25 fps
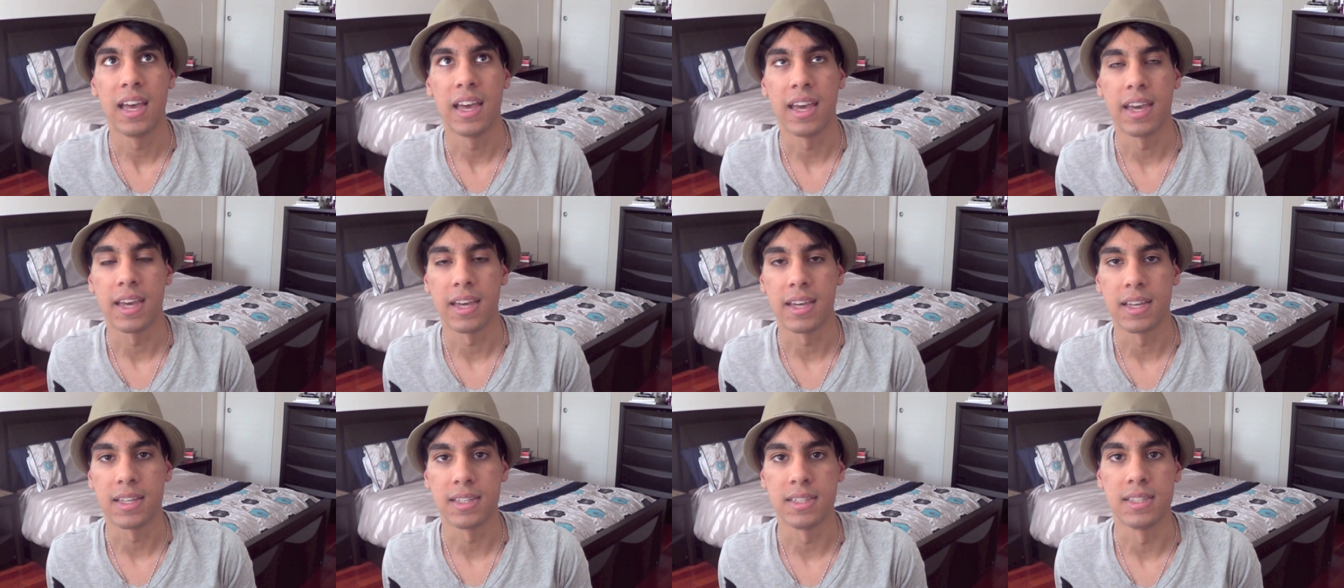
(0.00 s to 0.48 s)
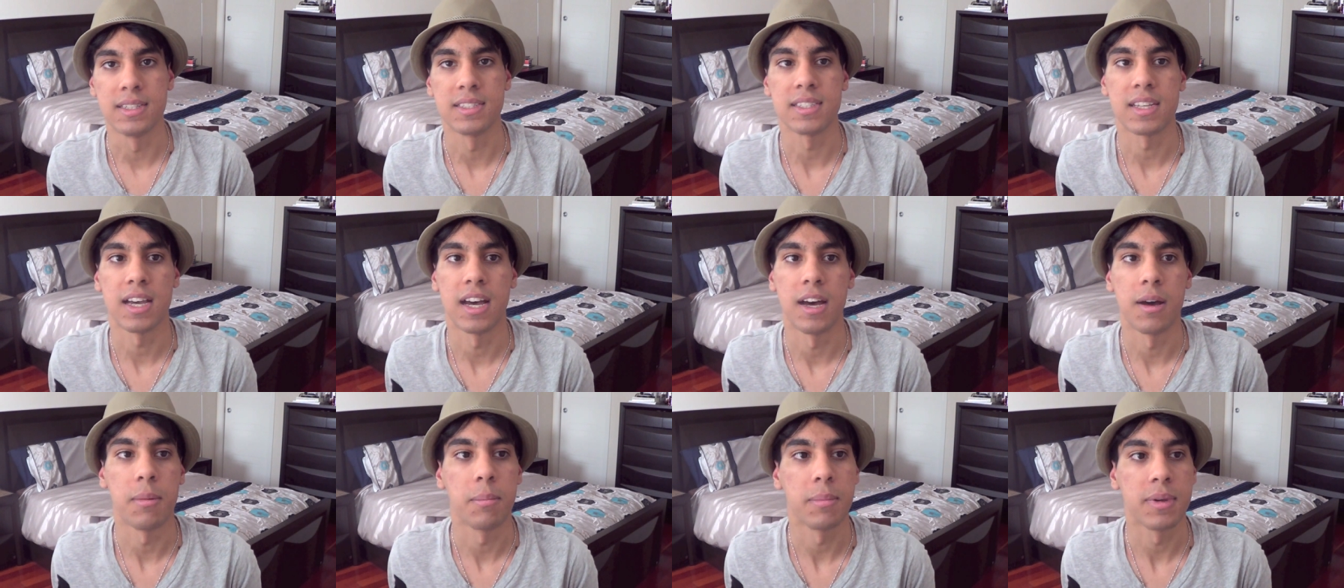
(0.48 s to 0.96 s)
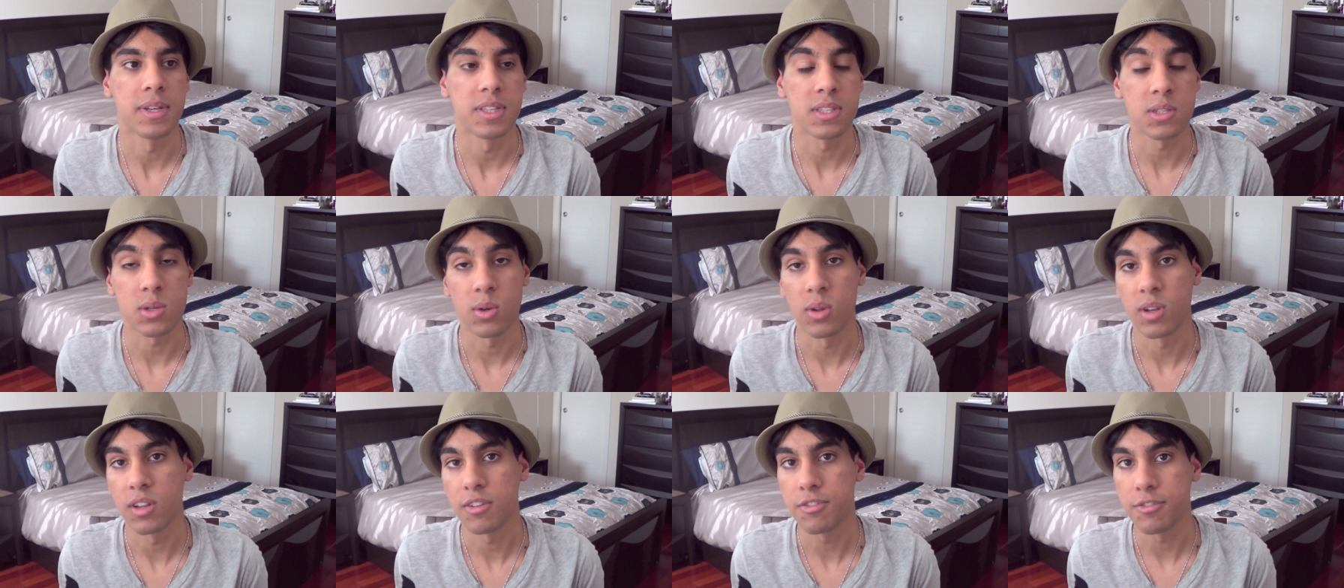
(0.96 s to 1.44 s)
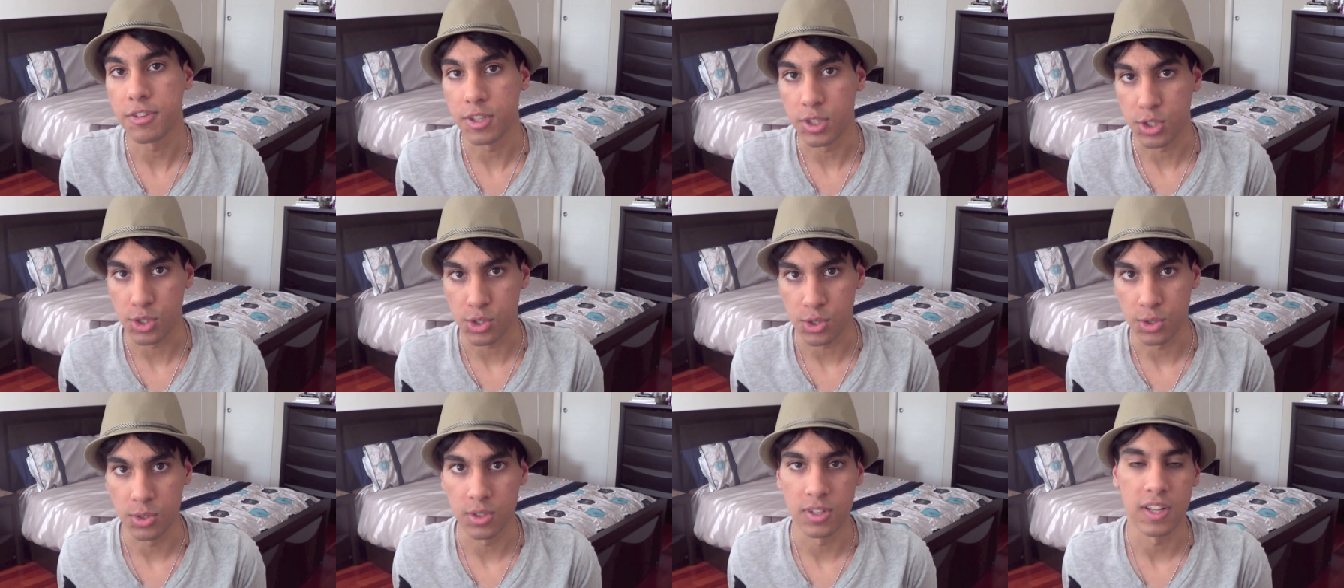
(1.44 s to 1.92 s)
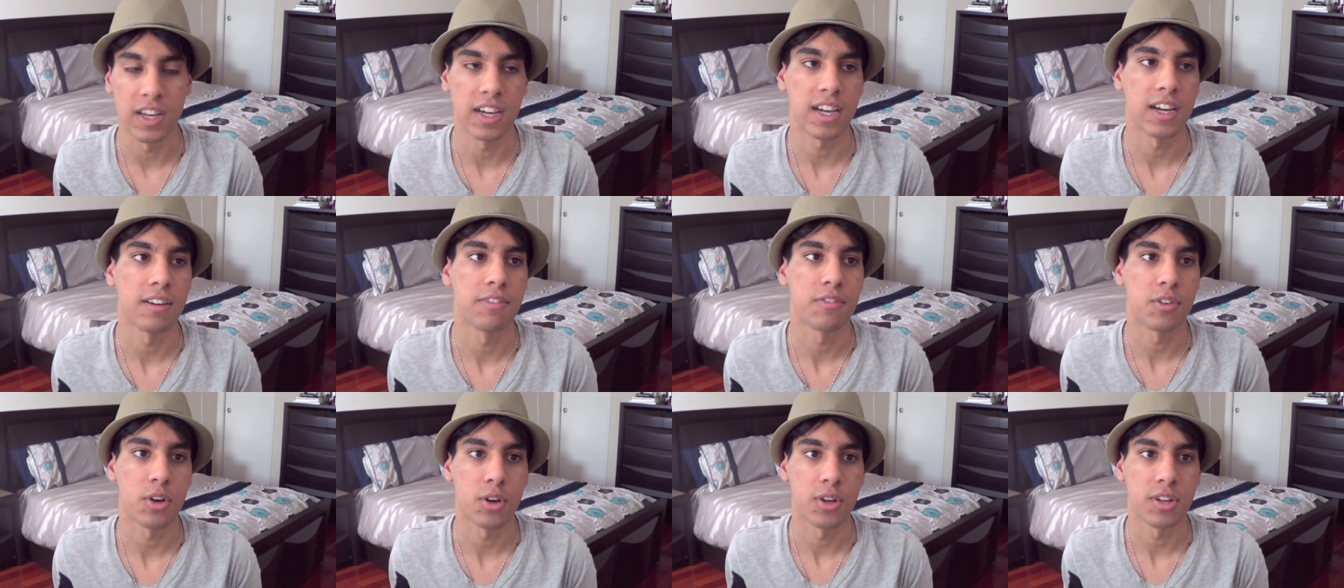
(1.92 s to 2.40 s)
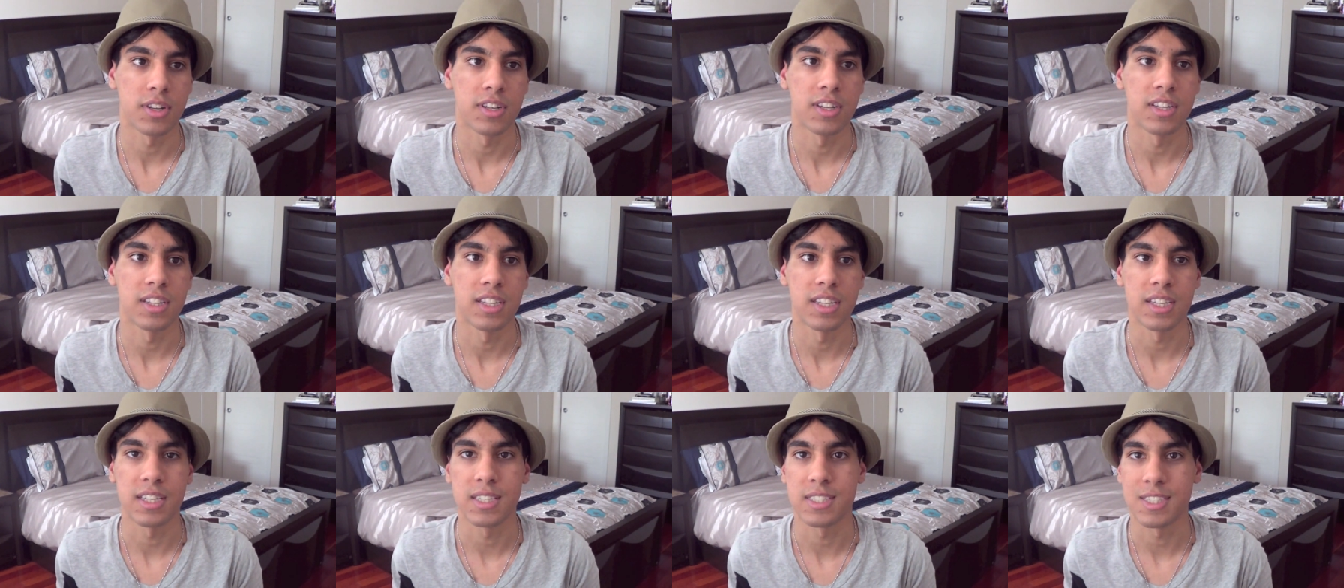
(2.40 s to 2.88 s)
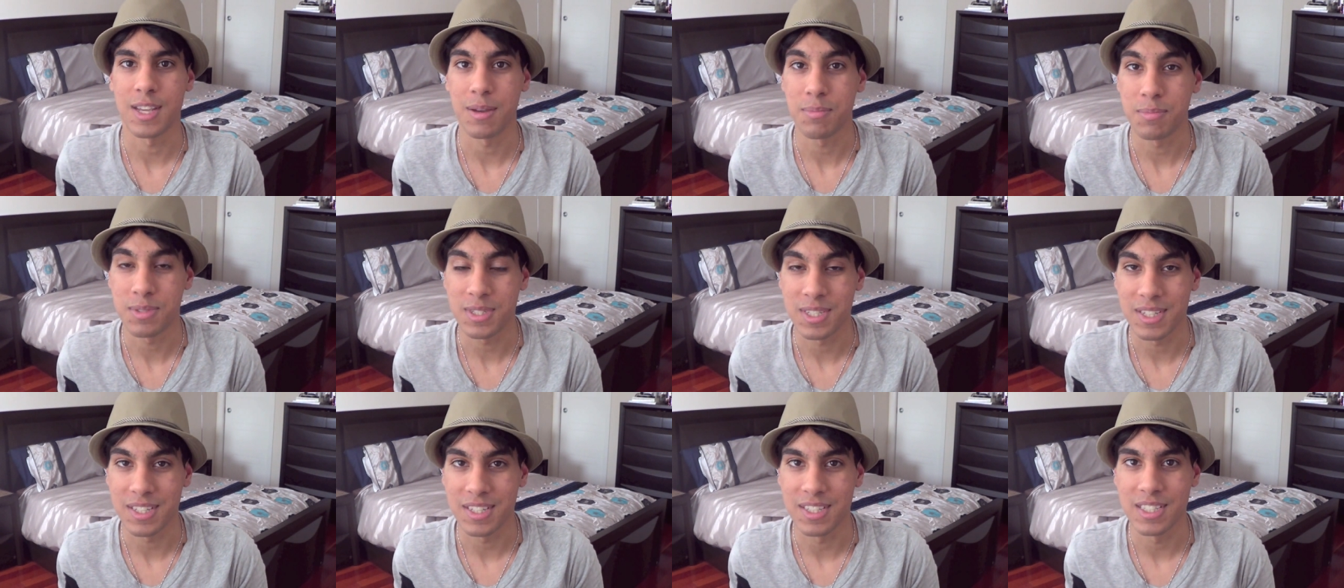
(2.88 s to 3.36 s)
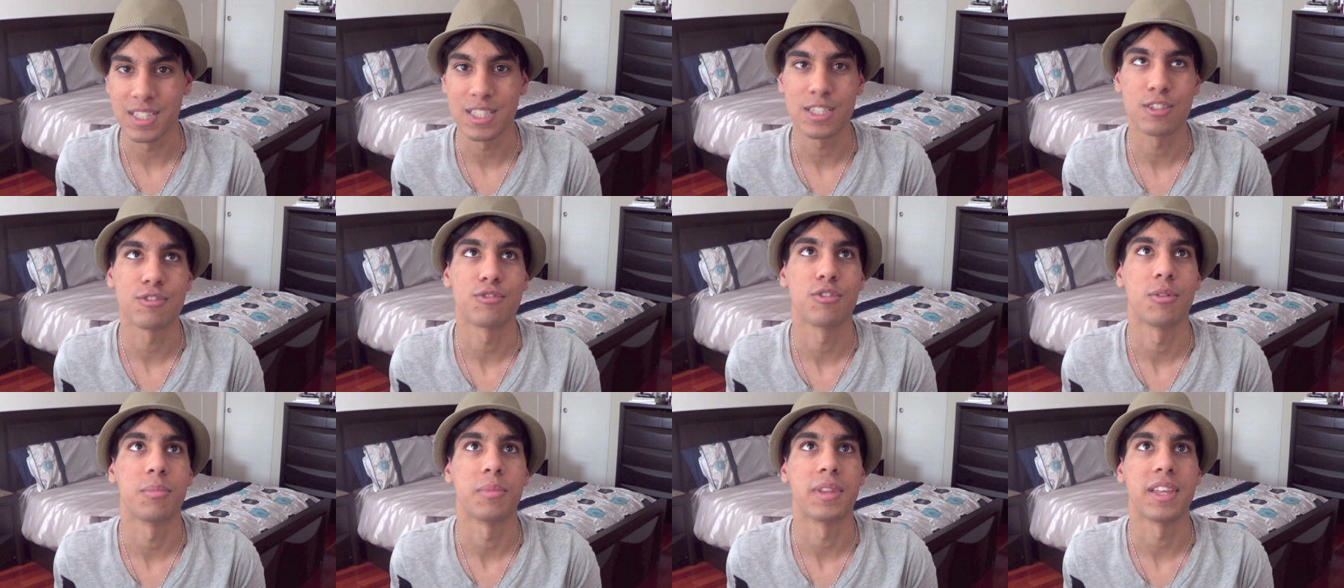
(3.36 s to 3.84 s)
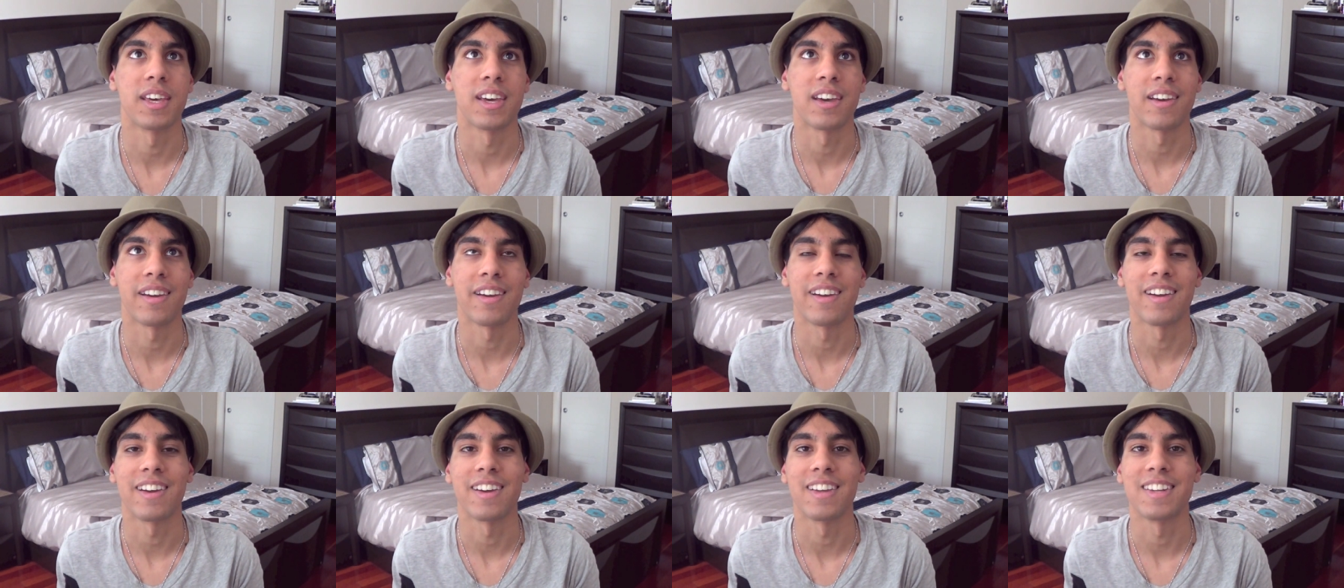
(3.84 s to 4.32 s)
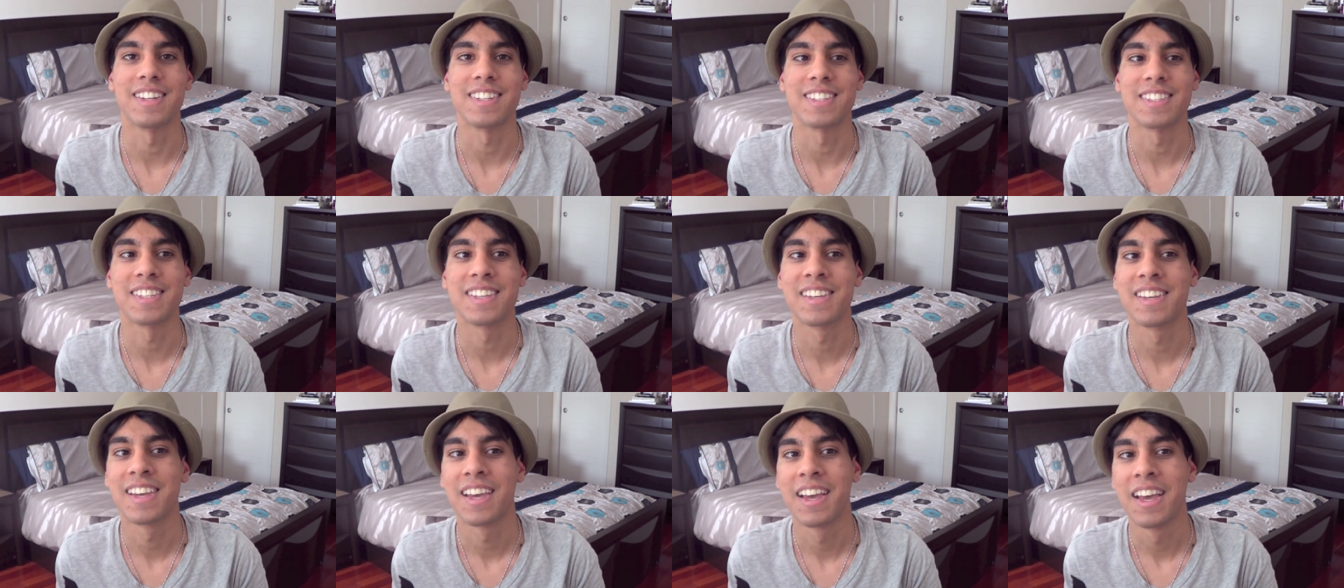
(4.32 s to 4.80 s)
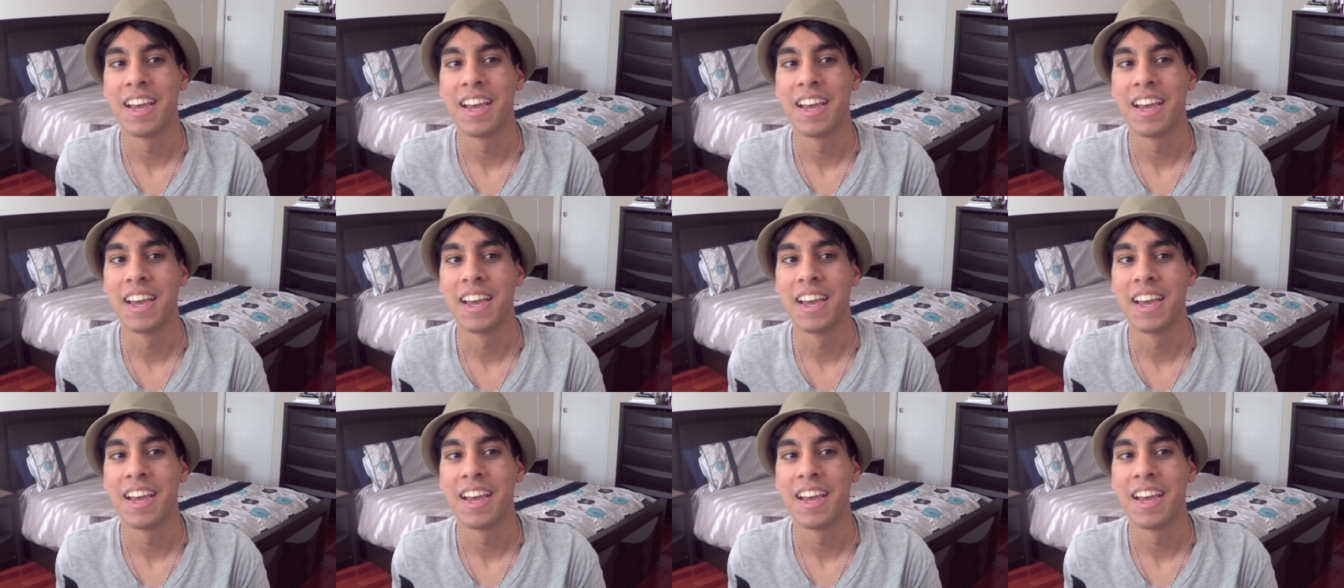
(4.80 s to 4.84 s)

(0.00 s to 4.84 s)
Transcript: and um, it's all official like I've gotten the acceptance from there and